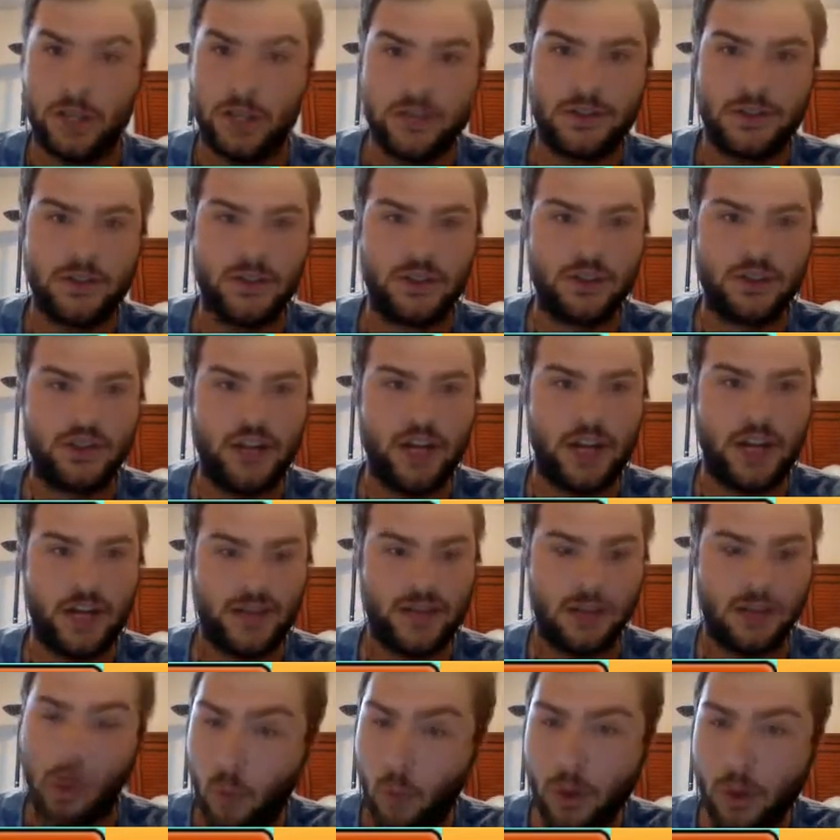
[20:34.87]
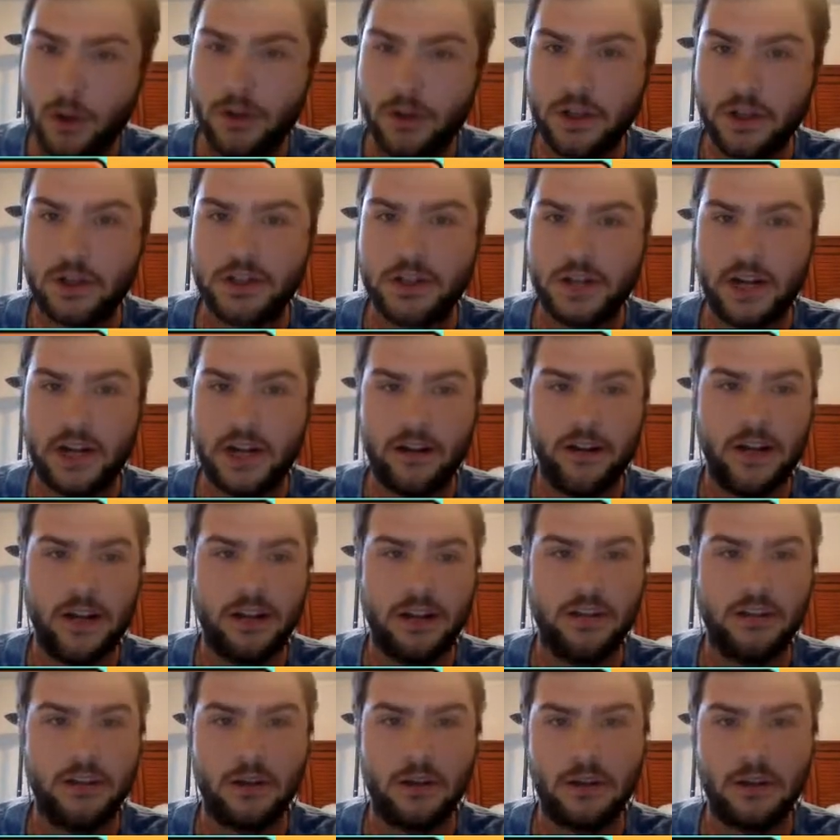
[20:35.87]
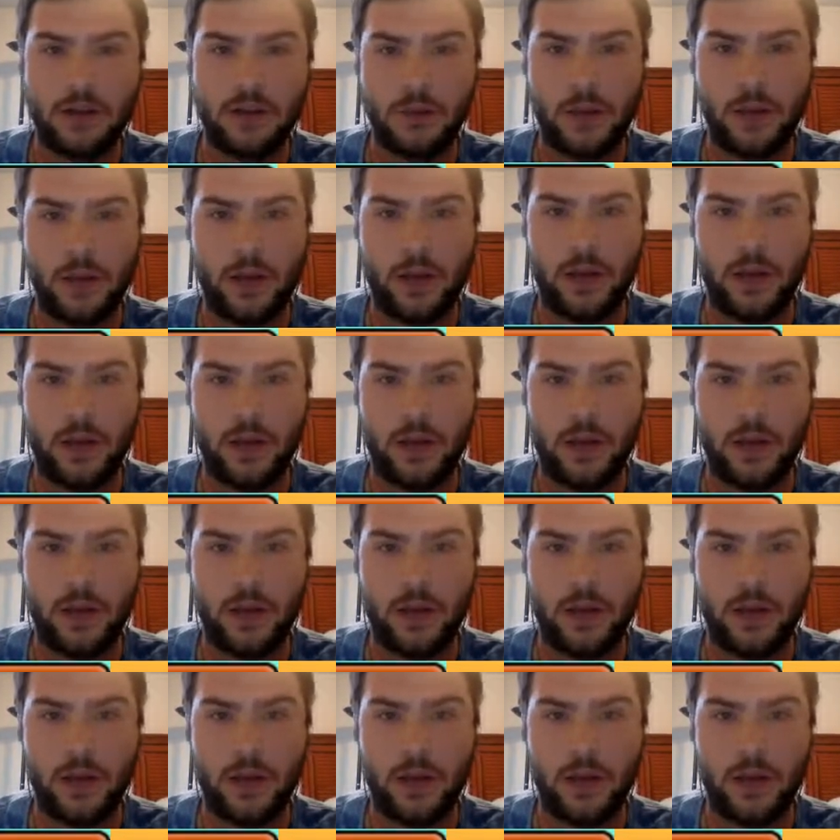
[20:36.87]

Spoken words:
there's a chance. Where there's an Iron Head, there's a way.